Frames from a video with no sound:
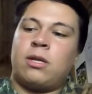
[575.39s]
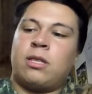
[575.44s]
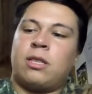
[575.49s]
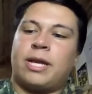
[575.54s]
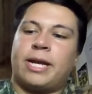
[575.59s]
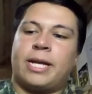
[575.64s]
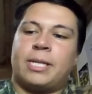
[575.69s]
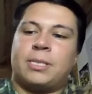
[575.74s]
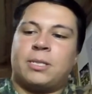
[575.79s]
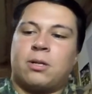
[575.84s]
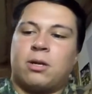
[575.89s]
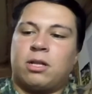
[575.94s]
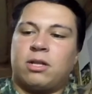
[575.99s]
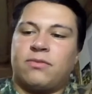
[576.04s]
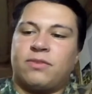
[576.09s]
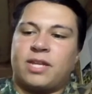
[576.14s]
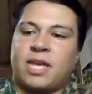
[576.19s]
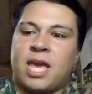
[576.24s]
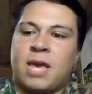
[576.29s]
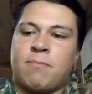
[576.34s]
Like I said, all
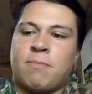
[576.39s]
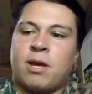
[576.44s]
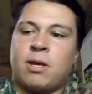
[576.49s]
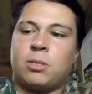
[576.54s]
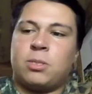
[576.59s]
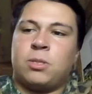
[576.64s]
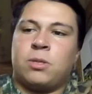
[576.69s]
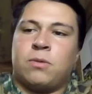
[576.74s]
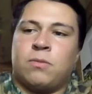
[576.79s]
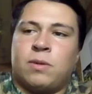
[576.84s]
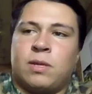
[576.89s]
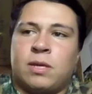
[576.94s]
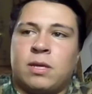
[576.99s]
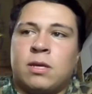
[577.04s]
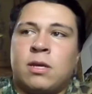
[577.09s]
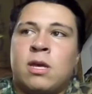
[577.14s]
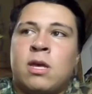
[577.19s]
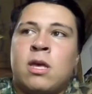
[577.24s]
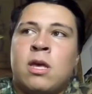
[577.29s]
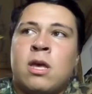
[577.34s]
of it came out to be
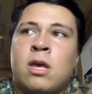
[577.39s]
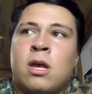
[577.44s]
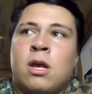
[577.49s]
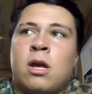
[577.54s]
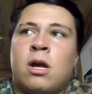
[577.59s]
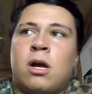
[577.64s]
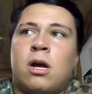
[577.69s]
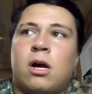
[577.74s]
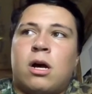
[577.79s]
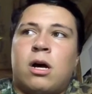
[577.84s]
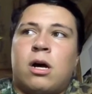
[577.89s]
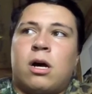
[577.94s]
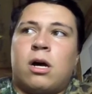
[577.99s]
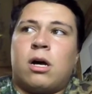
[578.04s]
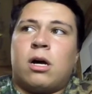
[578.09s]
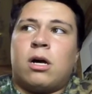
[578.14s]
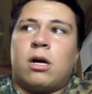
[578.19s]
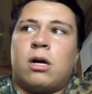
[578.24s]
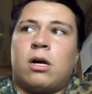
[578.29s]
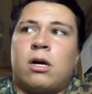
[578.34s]

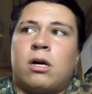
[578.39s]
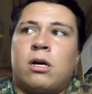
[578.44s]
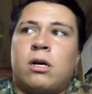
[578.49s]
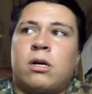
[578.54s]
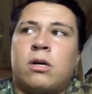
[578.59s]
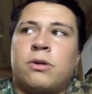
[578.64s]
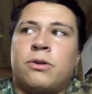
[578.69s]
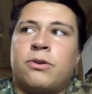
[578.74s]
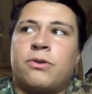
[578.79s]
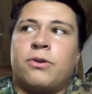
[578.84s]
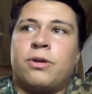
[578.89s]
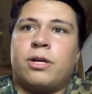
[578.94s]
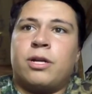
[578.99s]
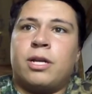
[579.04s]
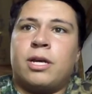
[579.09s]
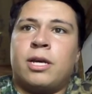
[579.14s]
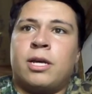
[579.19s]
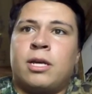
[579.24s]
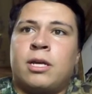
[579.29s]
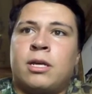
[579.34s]

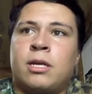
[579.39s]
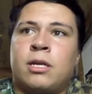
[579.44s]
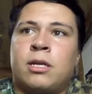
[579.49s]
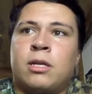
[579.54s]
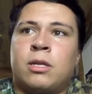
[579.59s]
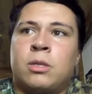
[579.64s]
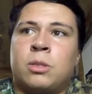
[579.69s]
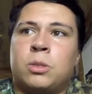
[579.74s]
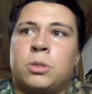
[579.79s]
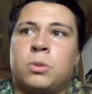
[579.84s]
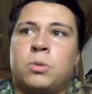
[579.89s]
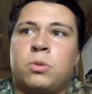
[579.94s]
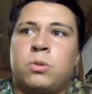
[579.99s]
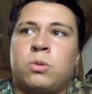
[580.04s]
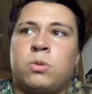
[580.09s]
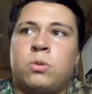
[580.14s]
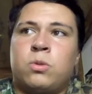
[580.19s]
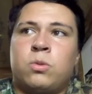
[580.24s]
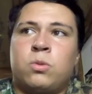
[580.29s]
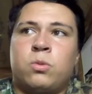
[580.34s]

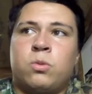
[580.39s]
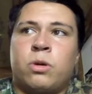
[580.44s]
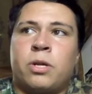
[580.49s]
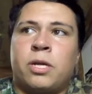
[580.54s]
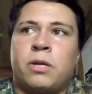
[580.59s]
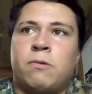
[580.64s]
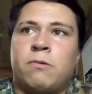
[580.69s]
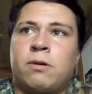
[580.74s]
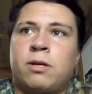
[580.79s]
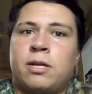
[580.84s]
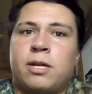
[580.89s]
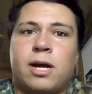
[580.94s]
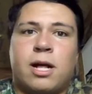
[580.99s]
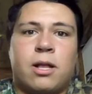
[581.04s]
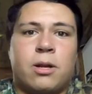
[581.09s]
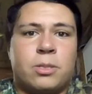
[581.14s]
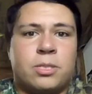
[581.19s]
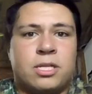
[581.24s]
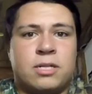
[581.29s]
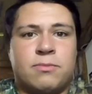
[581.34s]

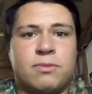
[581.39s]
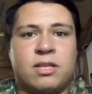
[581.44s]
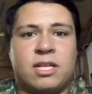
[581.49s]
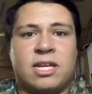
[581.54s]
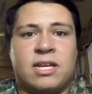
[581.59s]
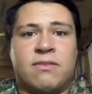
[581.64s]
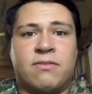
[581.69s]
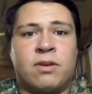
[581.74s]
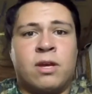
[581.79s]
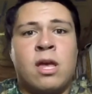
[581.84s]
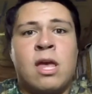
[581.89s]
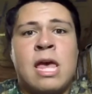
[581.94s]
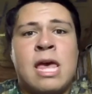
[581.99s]
$121, I believe.